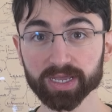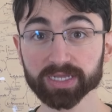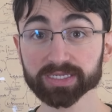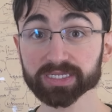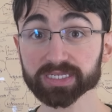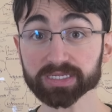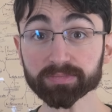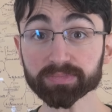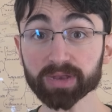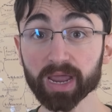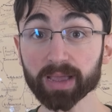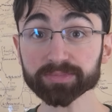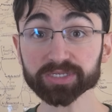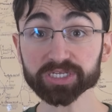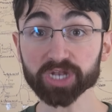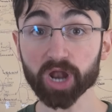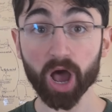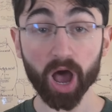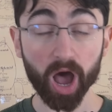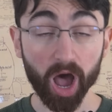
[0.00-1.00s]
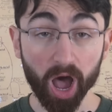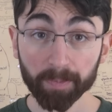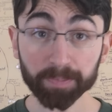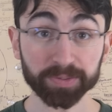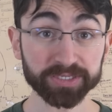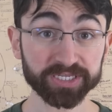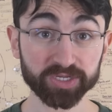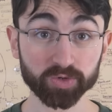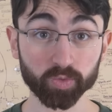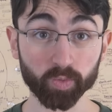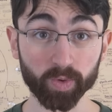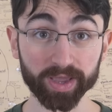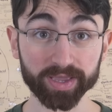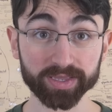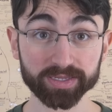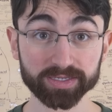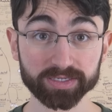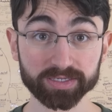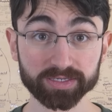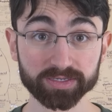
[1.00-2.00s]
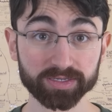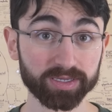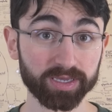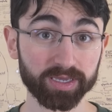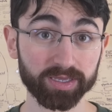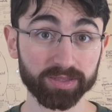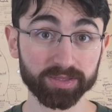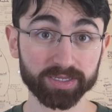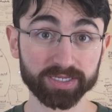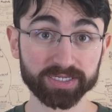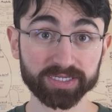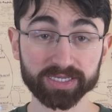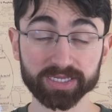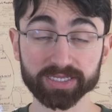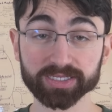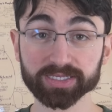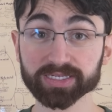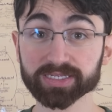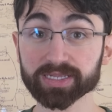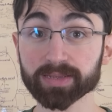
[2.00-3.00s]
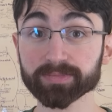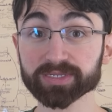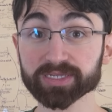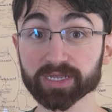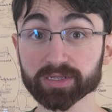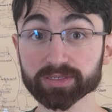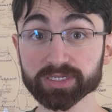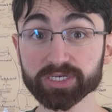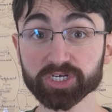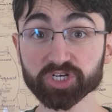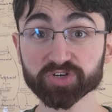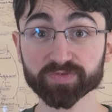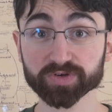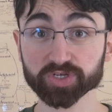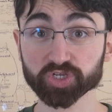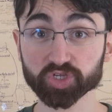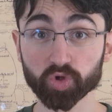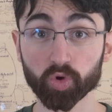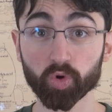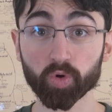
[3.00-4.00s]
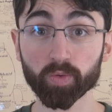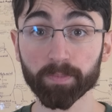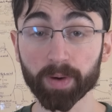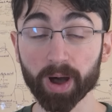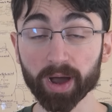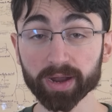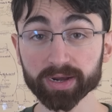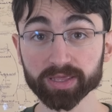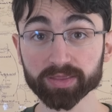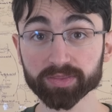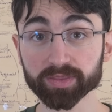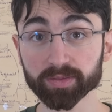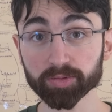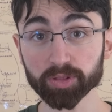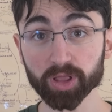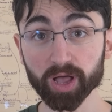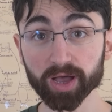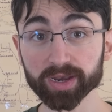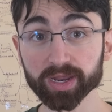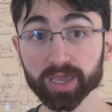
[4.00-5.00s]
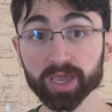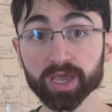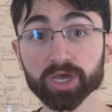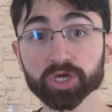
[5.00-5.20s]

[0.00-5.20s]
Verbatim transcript: sometimes in opposite ways in the skin stem cell niche versus the whole body, the blood,